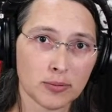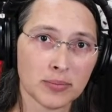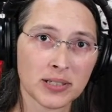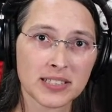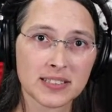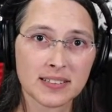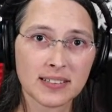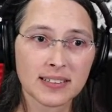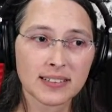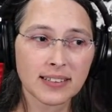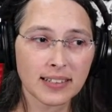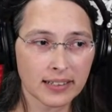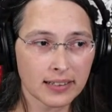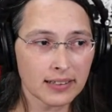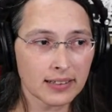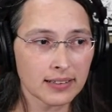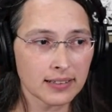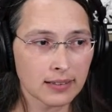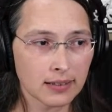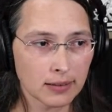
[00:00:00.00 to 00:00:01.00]
It's not like
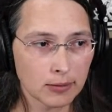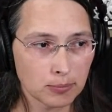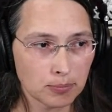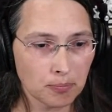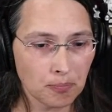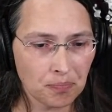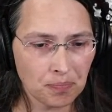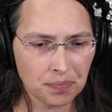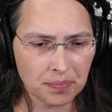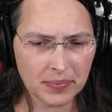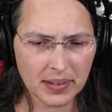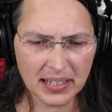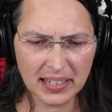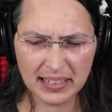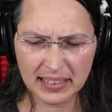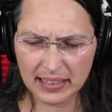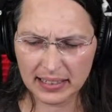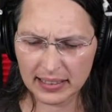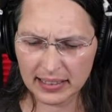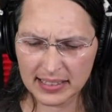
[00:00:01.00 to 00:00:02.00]

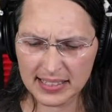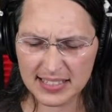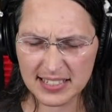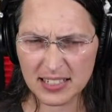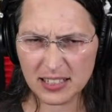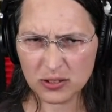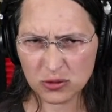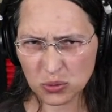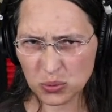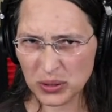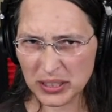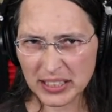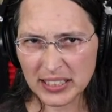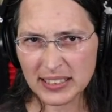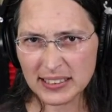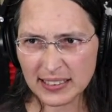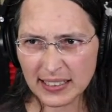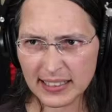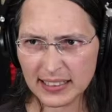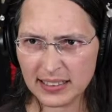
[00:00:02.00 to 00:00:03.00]
it's not really
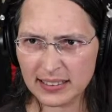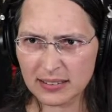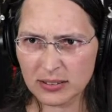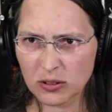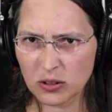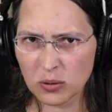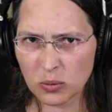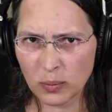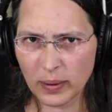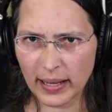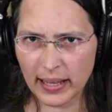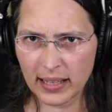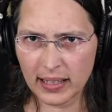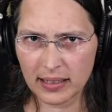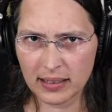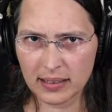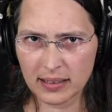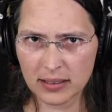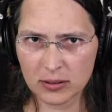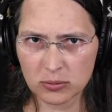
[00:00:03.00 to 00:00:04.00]
like the
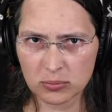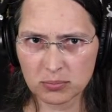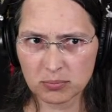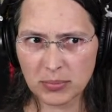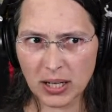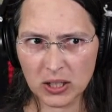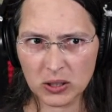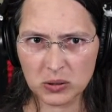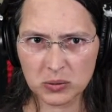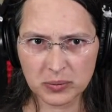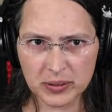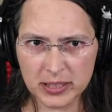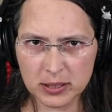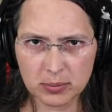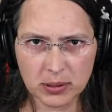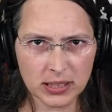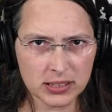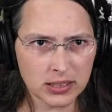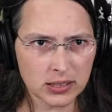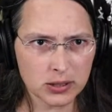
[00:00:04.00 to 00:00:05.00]
way a modern RISC
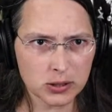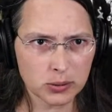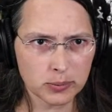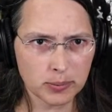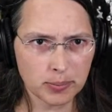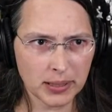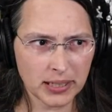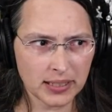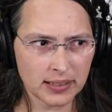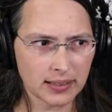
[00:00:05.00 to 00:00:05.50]
processor would be,